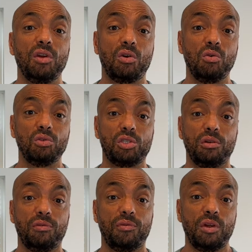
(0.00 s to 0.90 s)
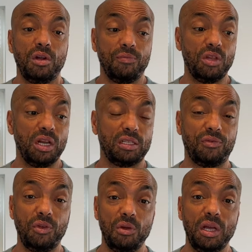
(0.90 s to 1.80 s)
course of the last
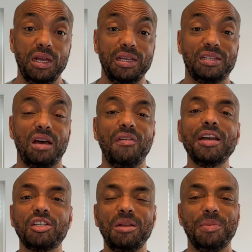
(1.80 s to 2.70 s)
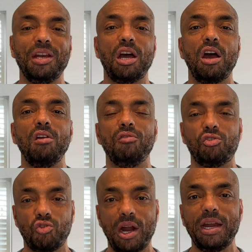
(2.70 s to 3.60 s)
few years, I've actually been
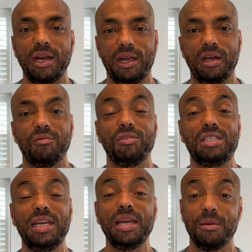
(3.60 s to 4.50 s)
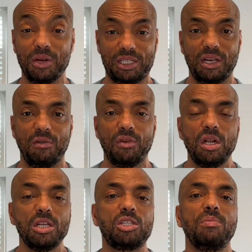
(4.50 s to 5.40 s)
overtraining and fatiguing
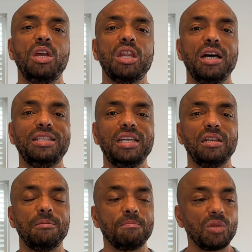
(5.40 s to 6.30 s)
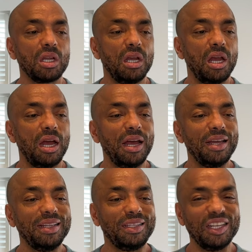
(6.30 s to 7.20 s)
myself, something that I didn't
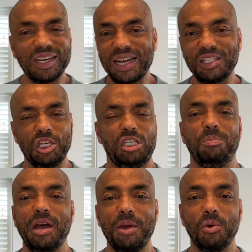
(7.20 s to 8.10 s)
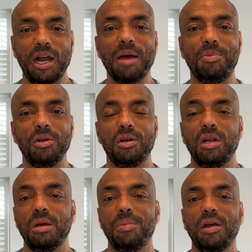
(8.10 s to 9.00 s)
didn't anticipate would happen.
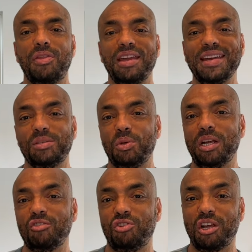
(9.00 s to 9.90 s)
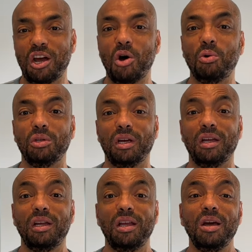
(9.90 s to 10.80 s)
But I think as we naturally get older,
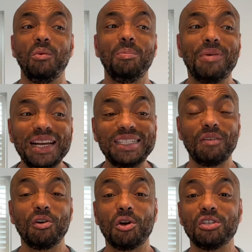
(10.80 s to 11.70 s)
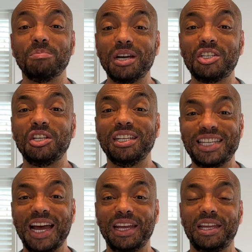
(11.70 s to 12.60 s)
we perhaps haven't got as much in the
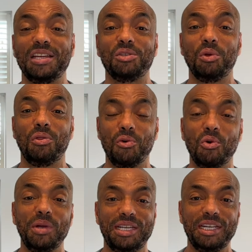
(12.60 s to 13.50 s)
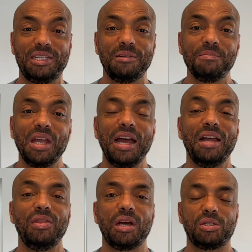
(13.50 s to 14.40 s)
tank as we thought we did.
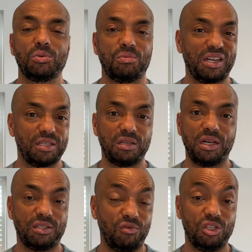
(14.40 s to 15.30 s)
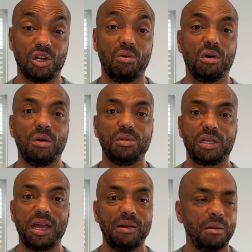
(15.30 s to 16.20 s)
And that's that's as a result, I was
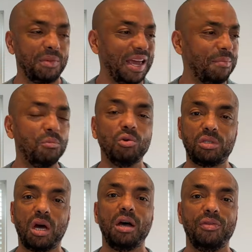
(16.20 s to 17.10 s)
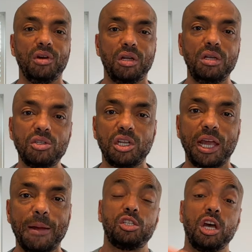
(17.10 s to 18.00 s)
getting I'm getting more tired than I used to
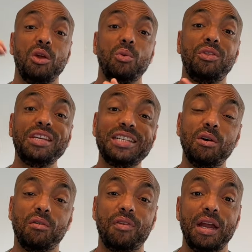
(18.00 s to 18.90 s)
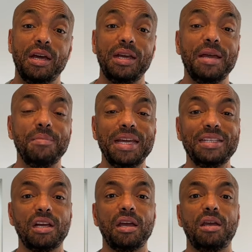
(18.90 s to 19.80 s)
get. So with this little fella, it
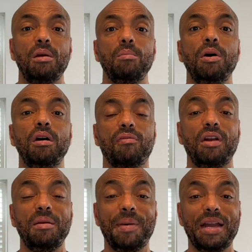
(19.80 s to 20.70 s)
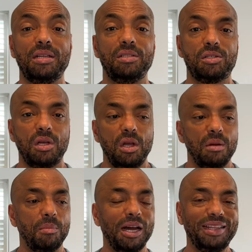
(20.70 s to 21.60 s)
means I can perfectly balance
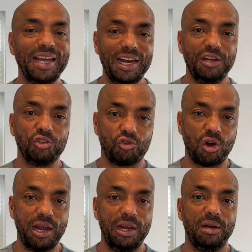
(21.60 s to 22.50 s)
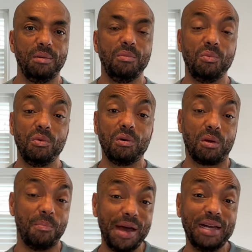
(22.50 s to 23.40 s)
my daily strain
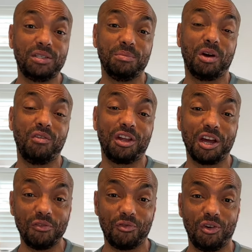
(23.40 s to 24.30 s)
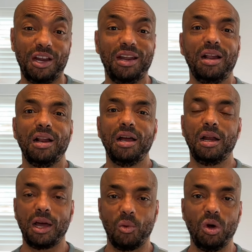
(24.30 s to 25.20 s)
compared to my recovery
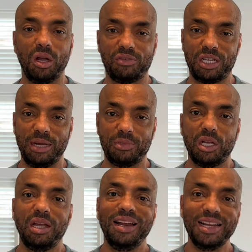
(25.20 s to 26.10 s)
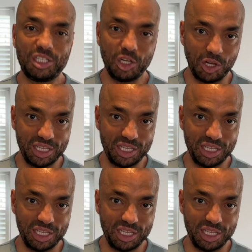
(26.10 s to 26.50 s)
and how well I've slept. Let's look at the